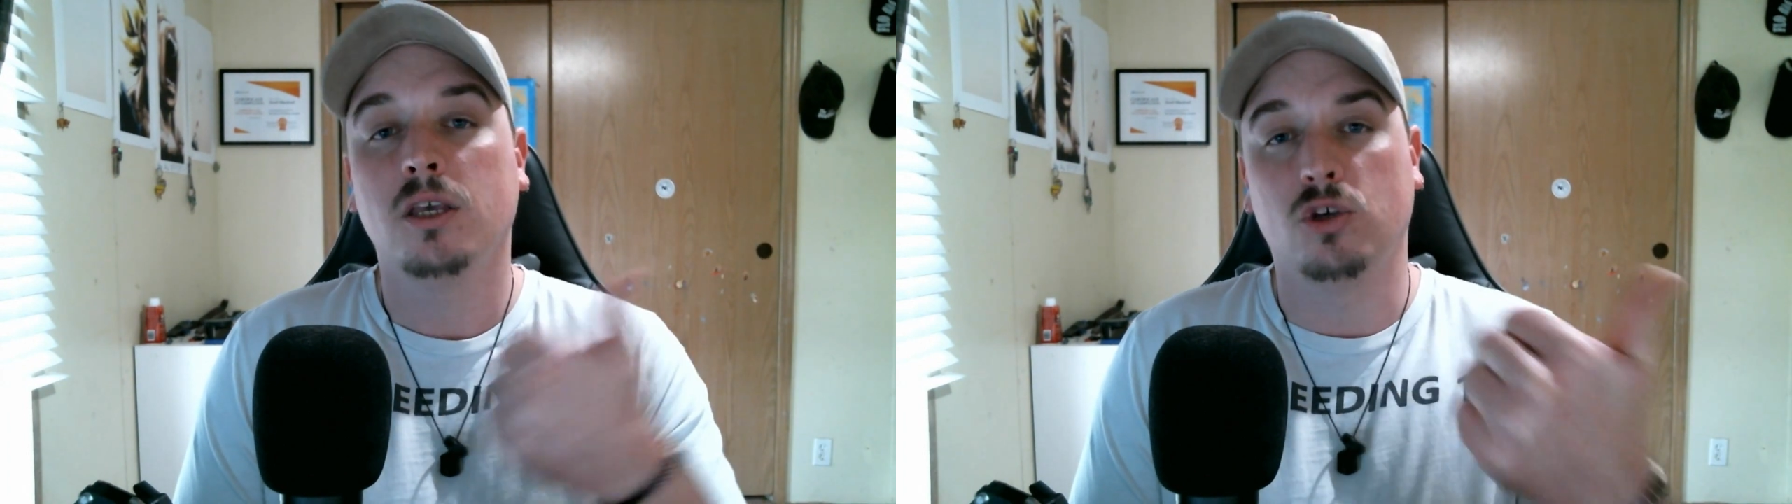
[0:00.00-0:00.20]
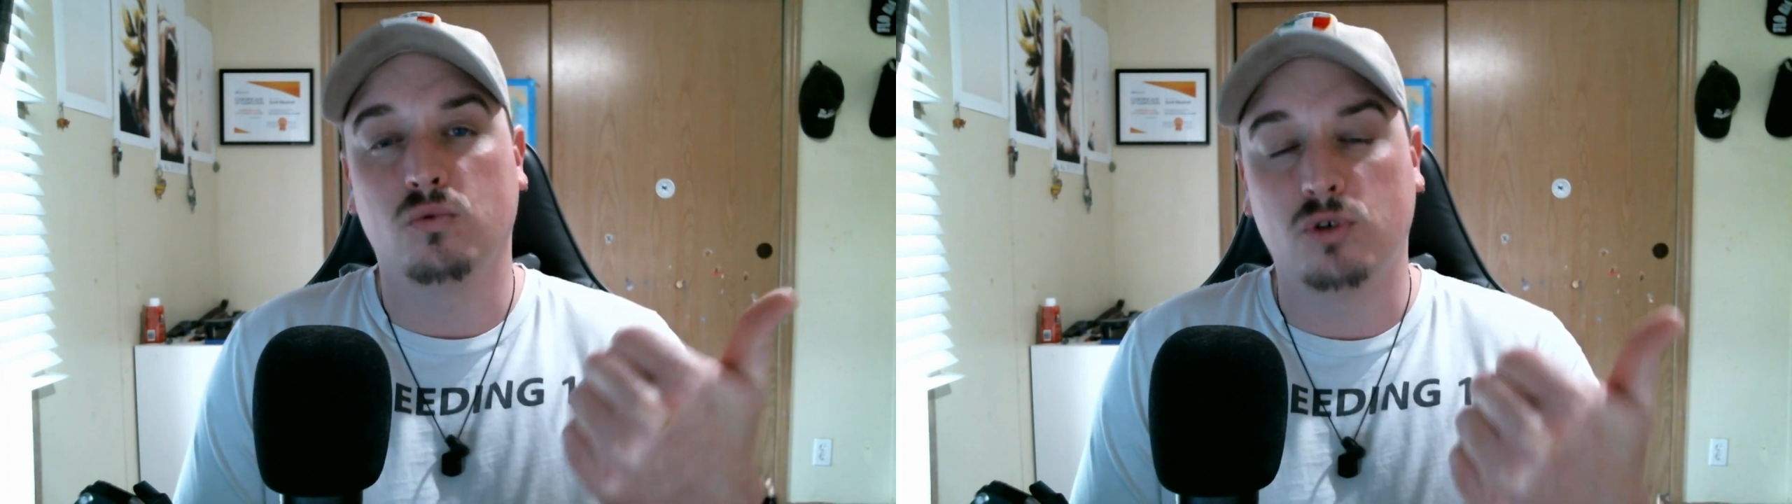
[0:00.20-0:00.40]

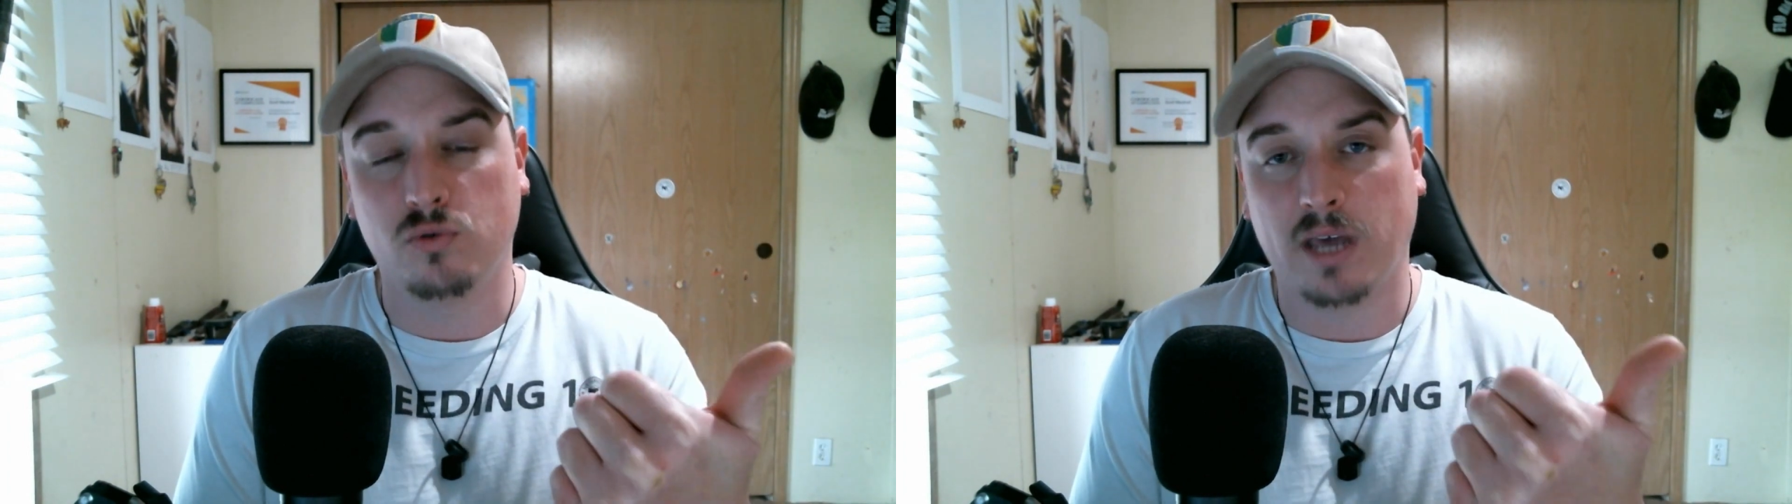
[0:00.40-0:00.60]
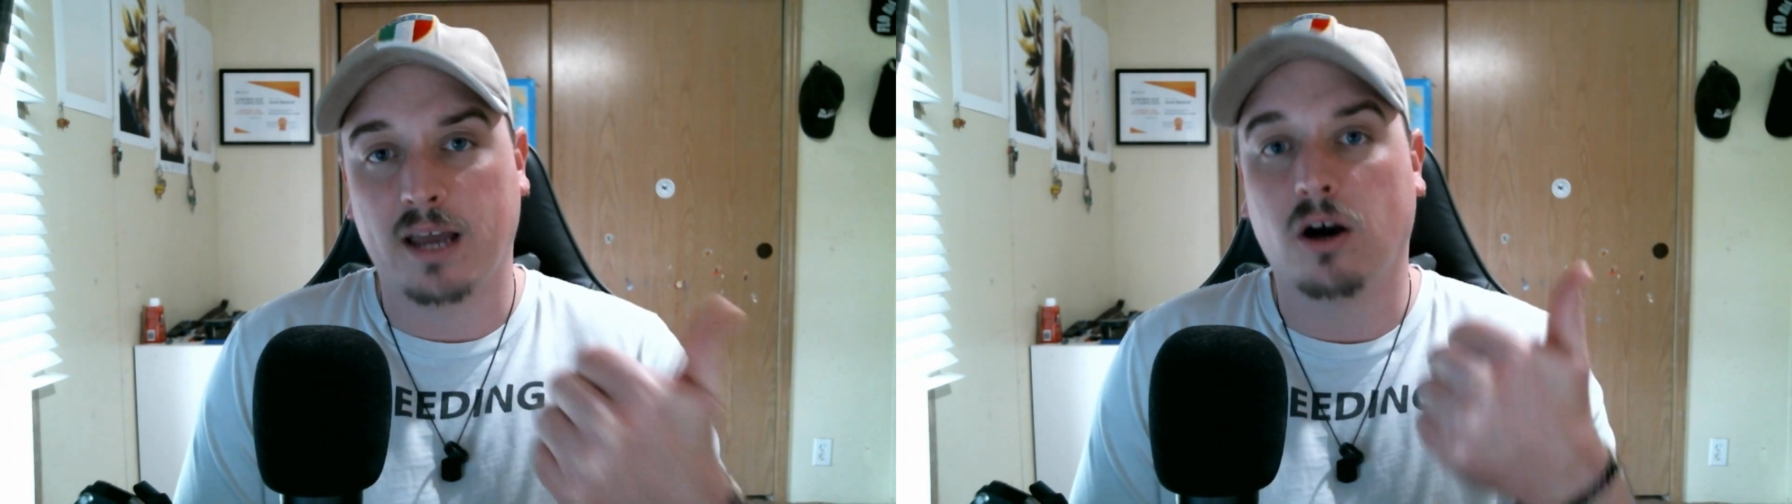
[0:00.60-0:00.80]
you
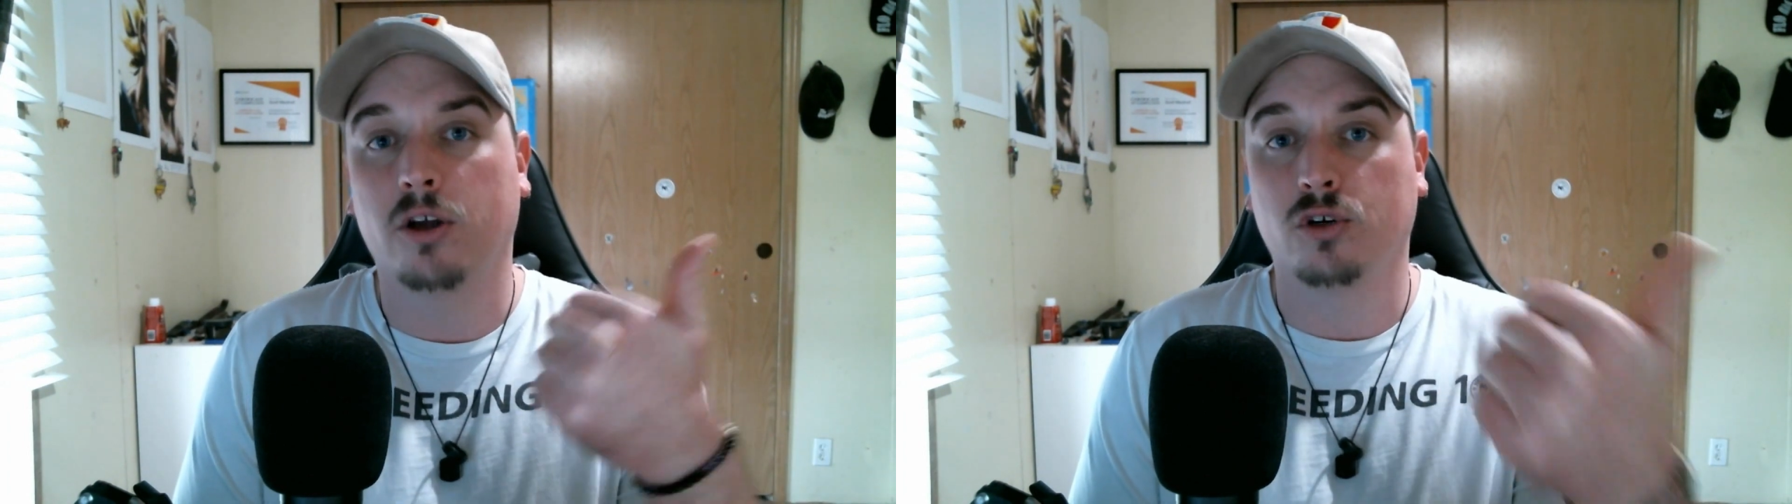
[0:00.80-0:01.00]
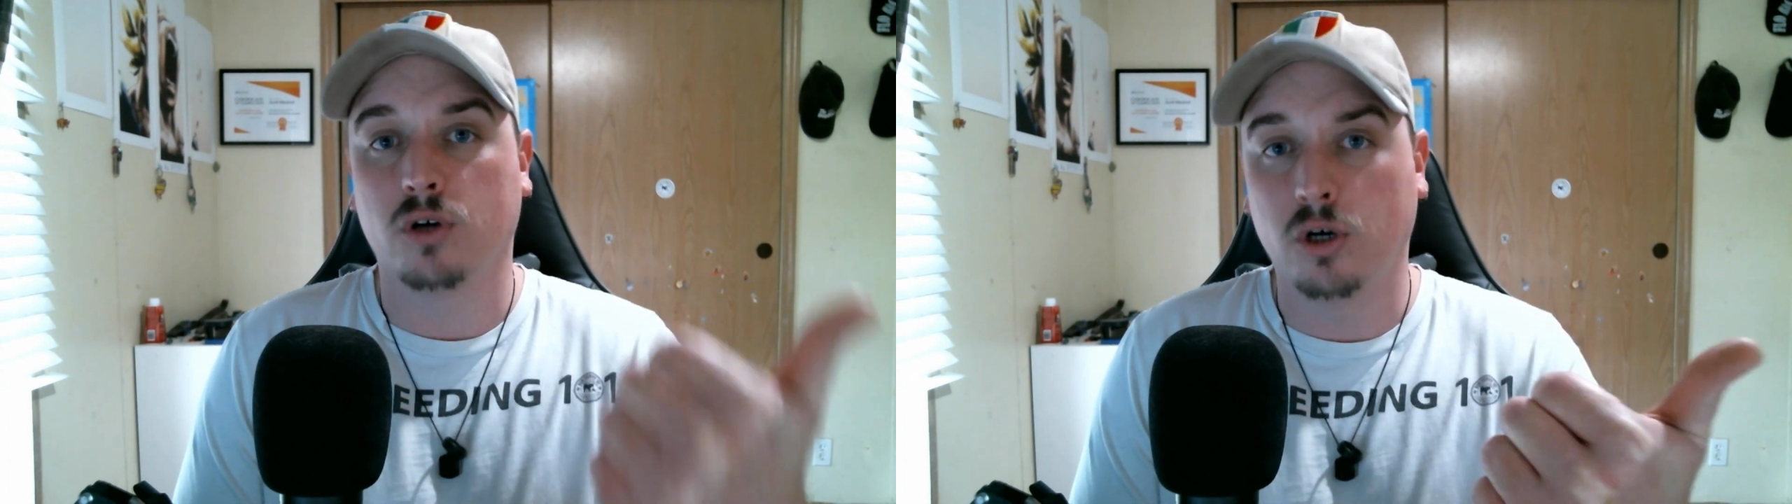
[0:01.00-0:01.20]
do that
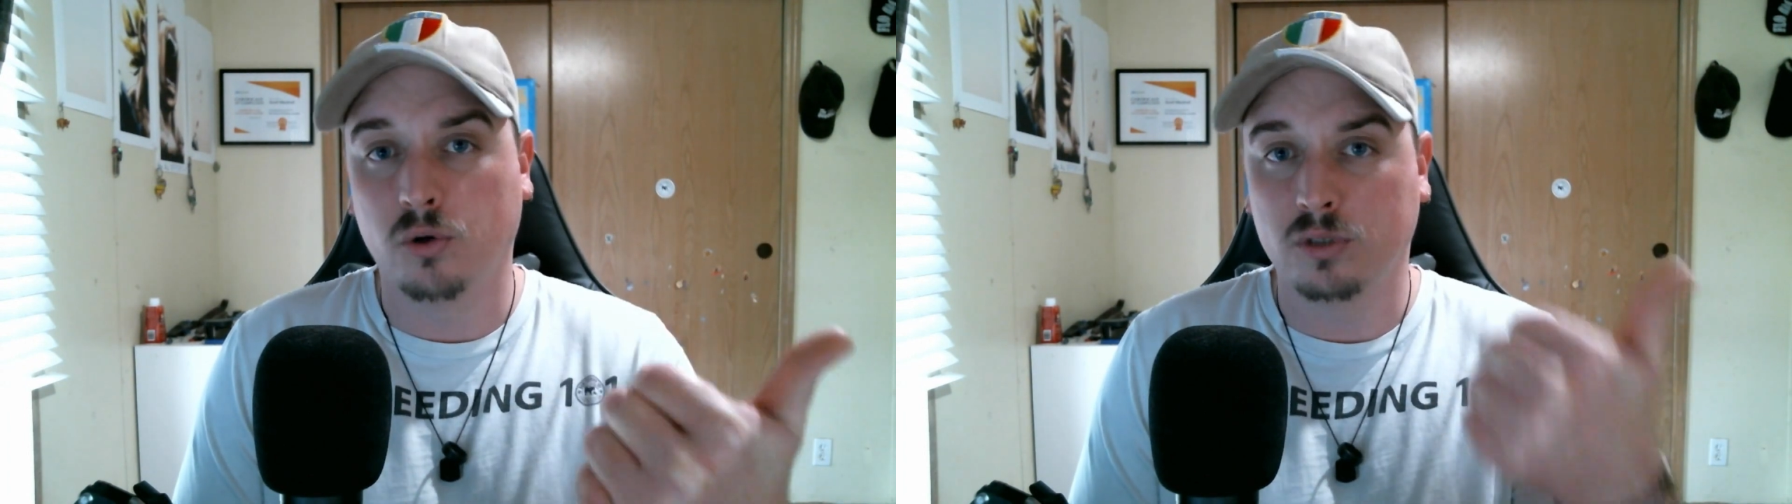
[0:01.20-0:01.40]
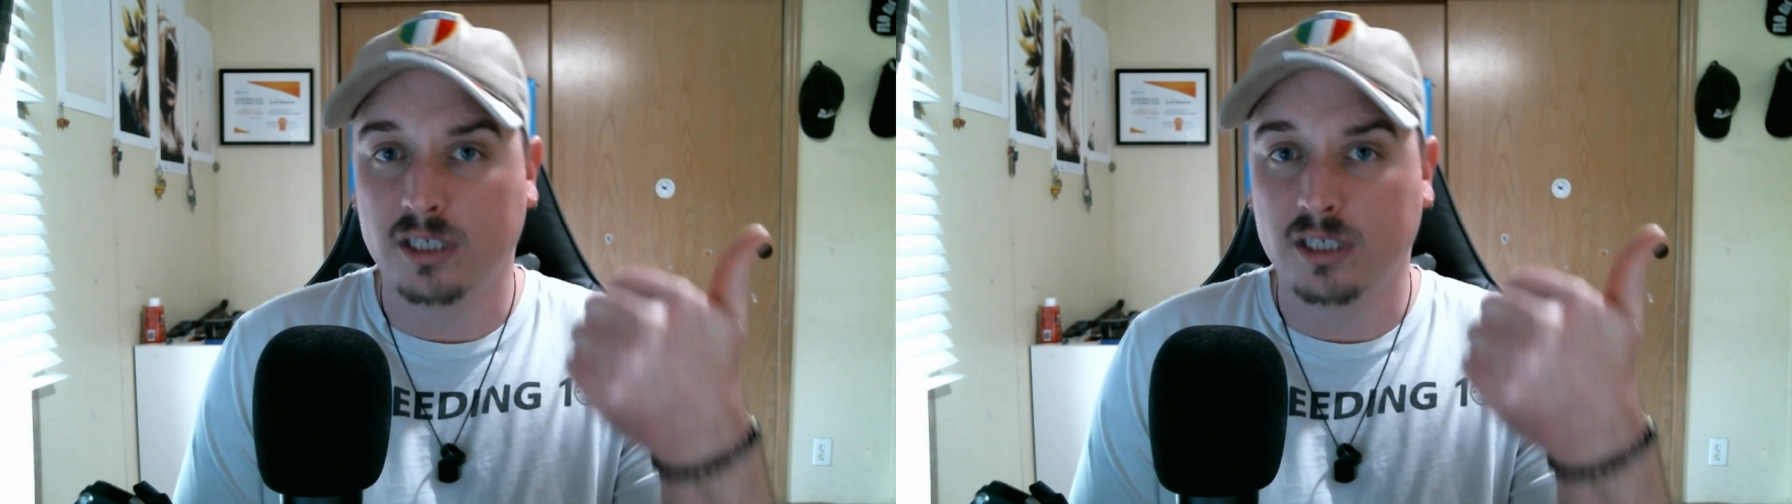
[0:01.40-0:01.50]
on your own